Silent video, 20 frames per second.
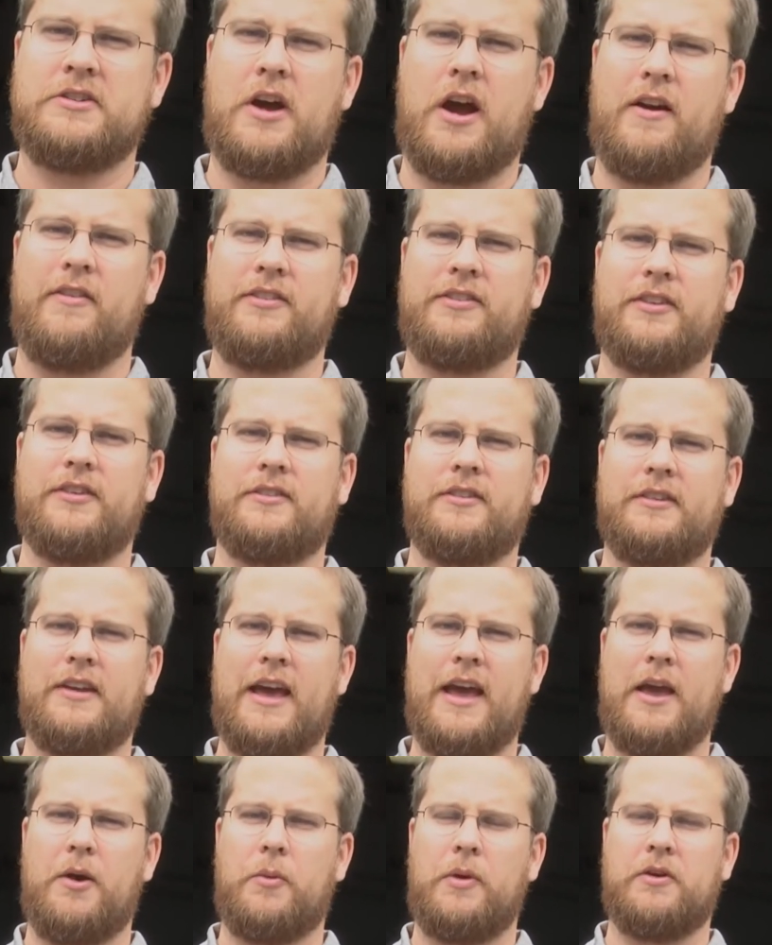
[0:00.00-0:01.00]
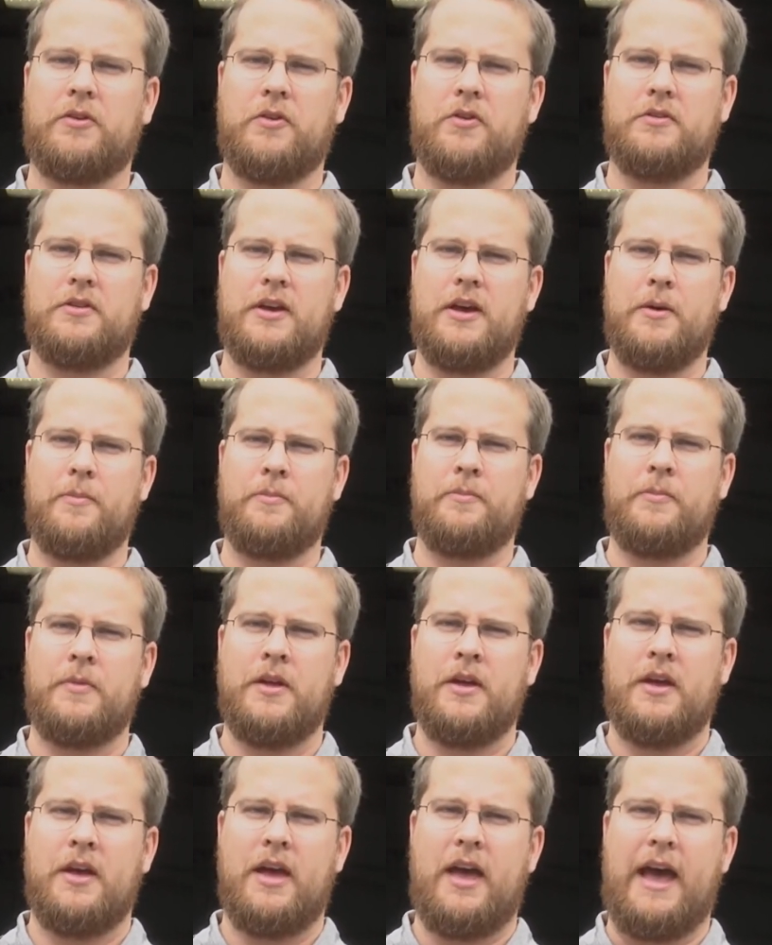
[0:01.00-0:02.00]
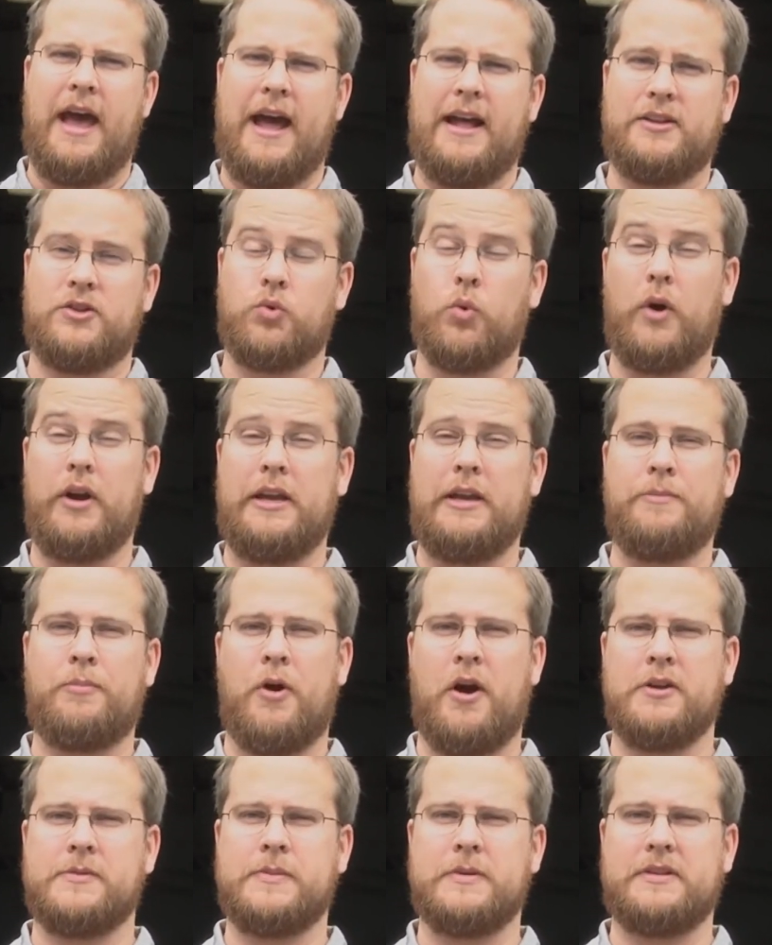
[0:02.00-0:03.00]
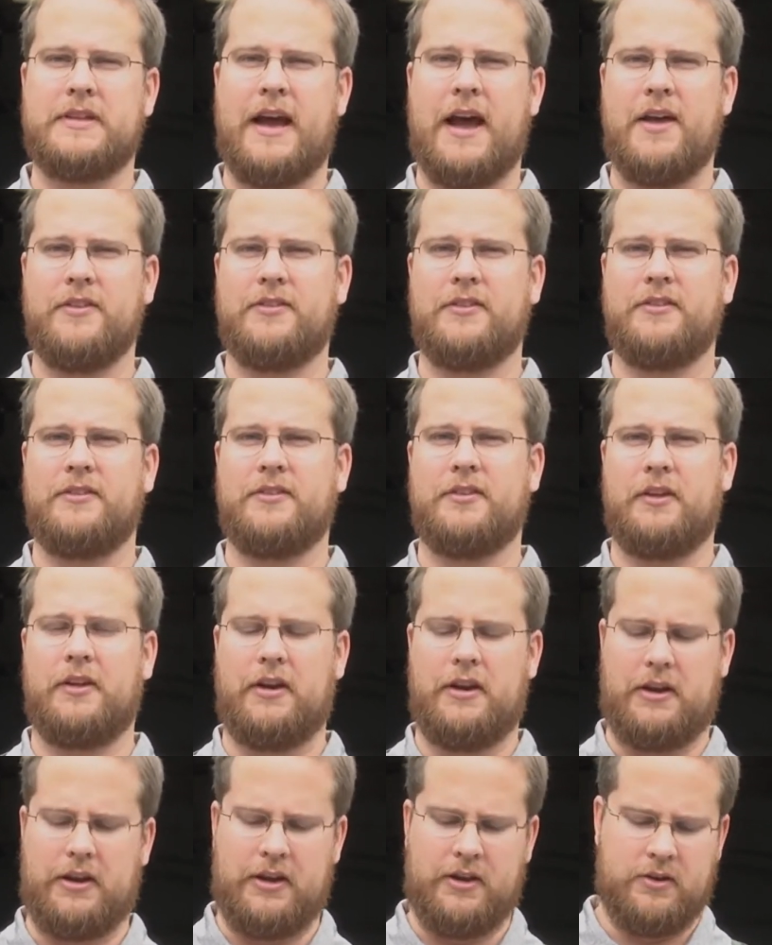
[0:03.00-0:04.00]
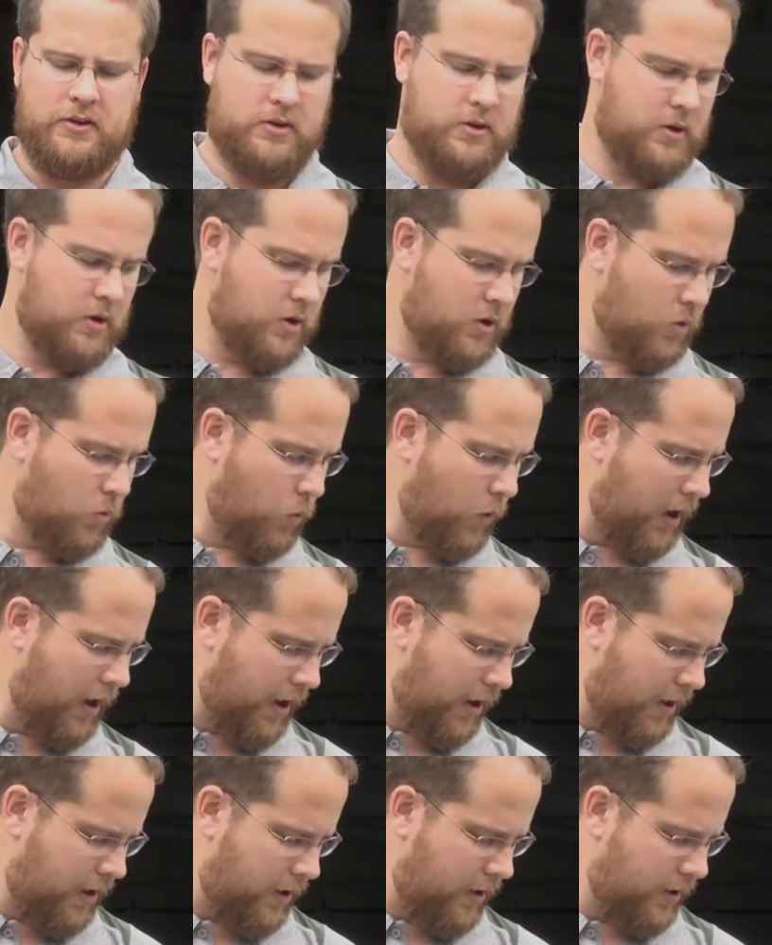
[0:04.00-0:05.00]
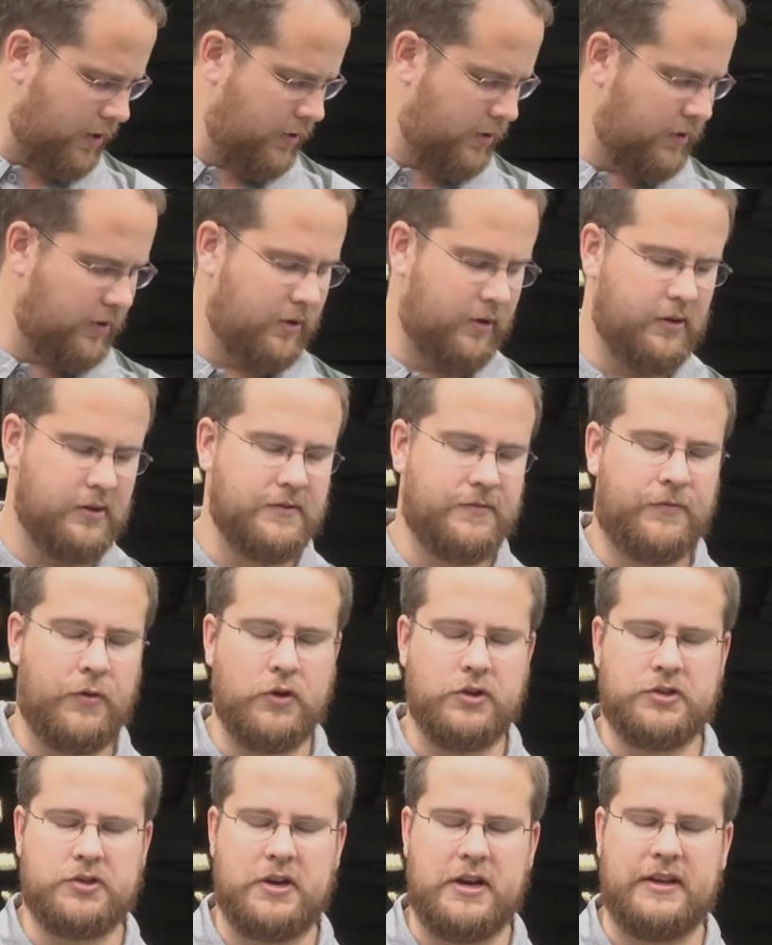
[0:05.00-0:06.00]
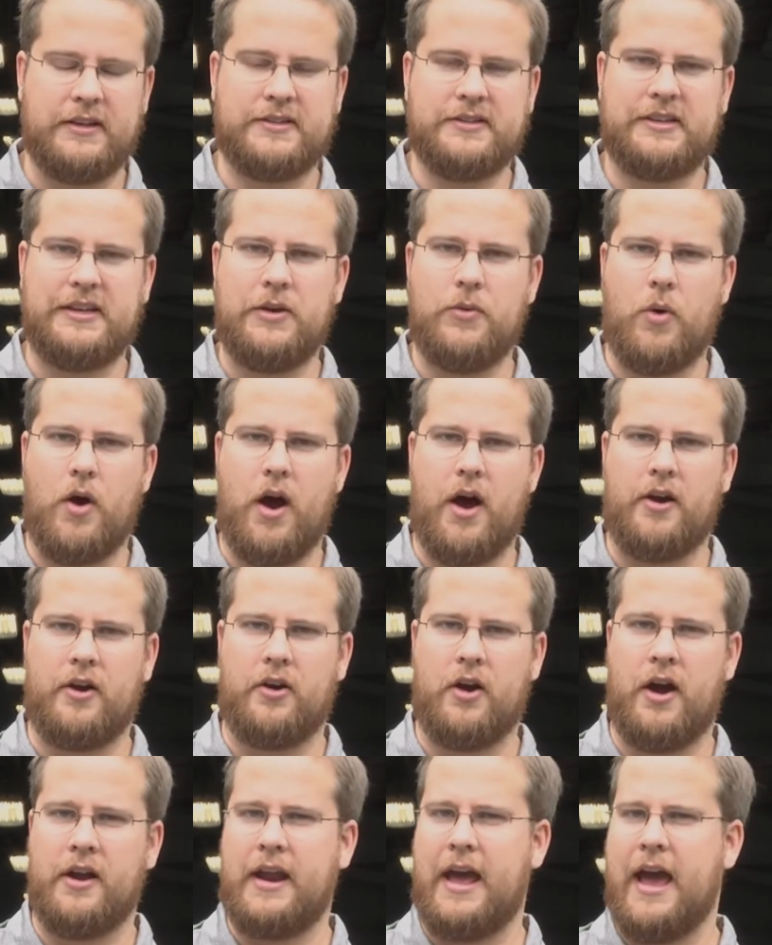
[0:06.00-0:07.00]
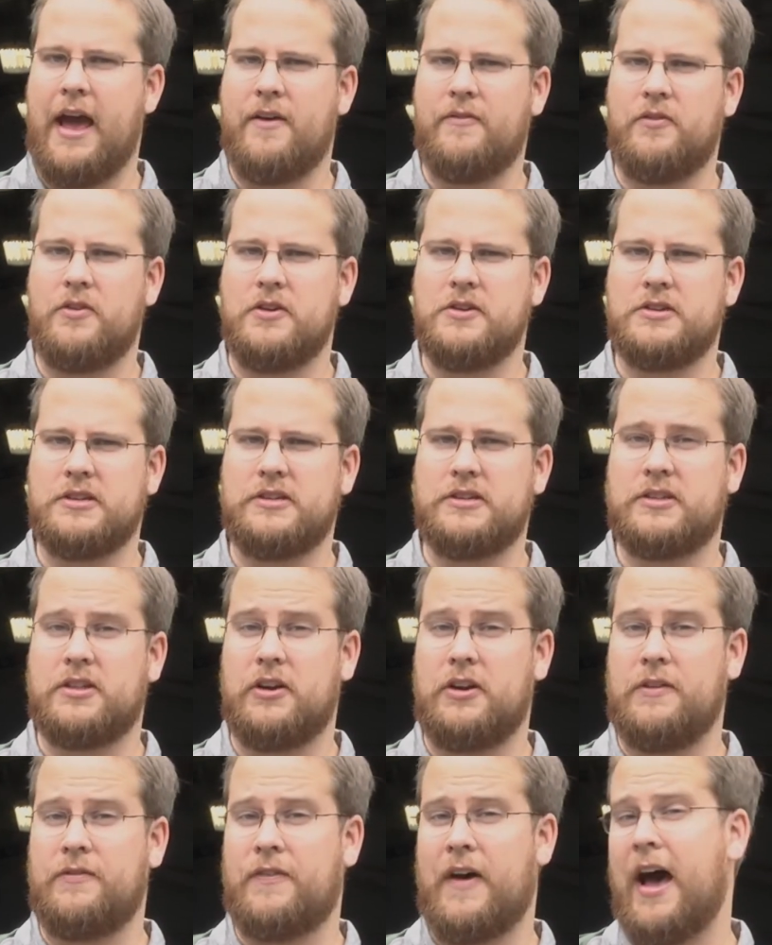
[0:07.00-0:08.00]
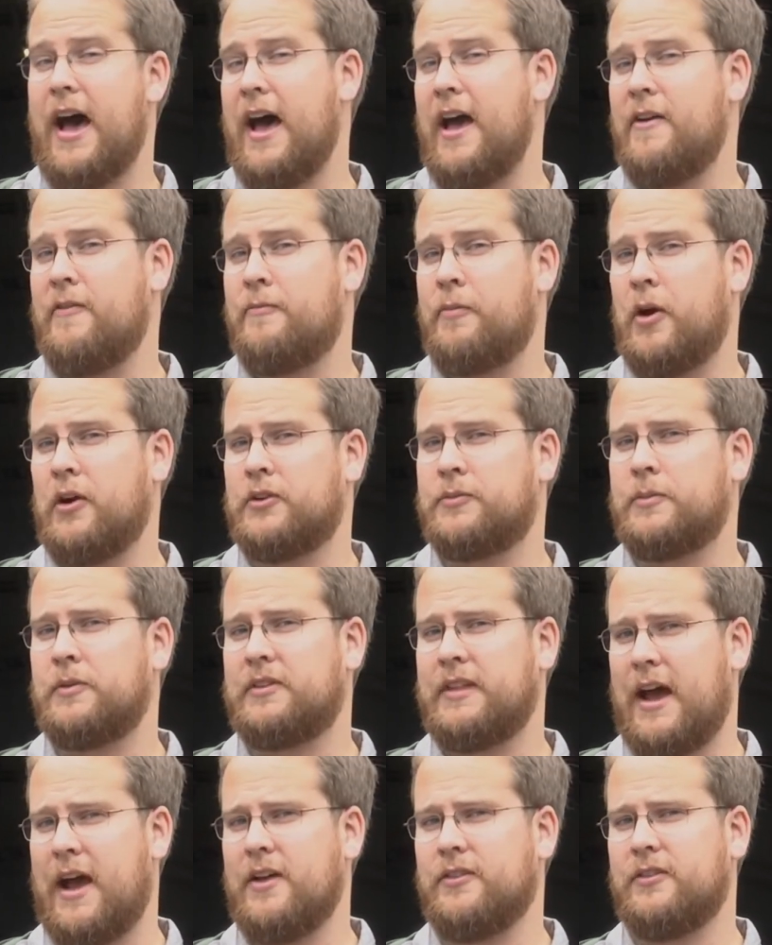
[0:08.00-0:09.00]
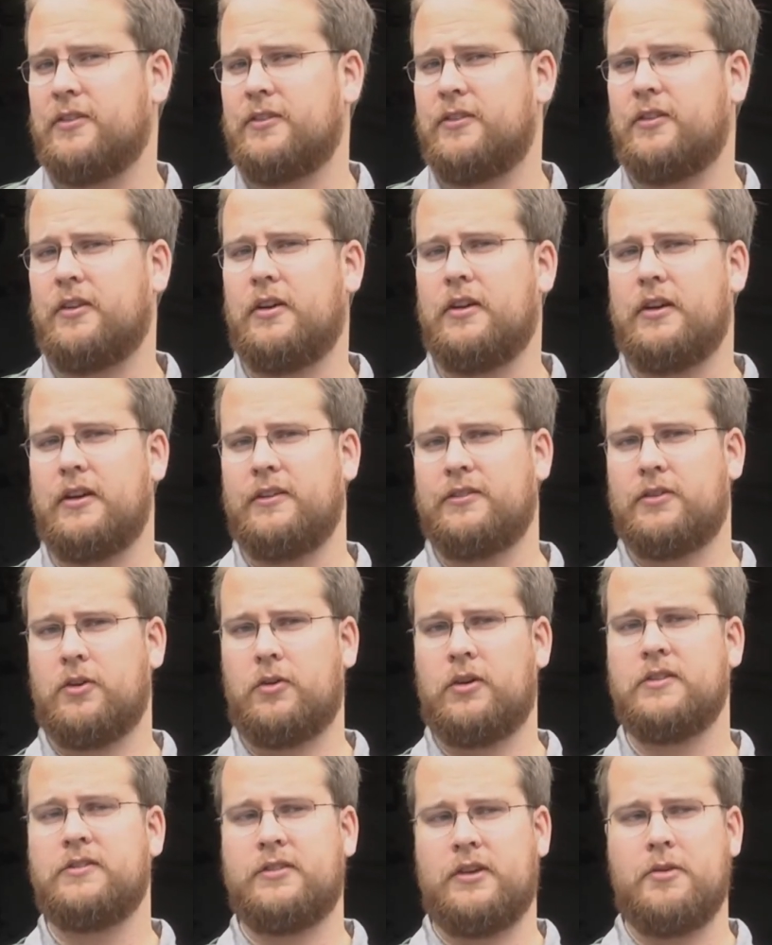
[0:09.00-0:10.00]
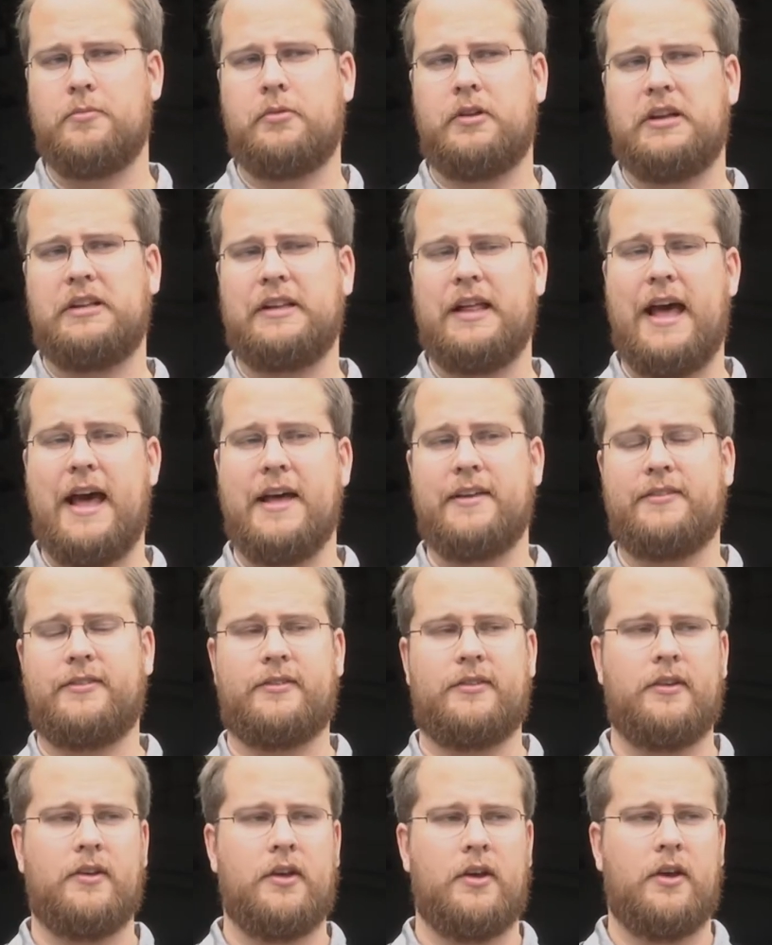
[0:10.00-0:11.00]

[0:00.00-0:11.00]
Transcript: harvested today, we grew them at 20 parts per thousand salinity, where full strength seawater on average is 35 parts per thousand salinity, so considerably less.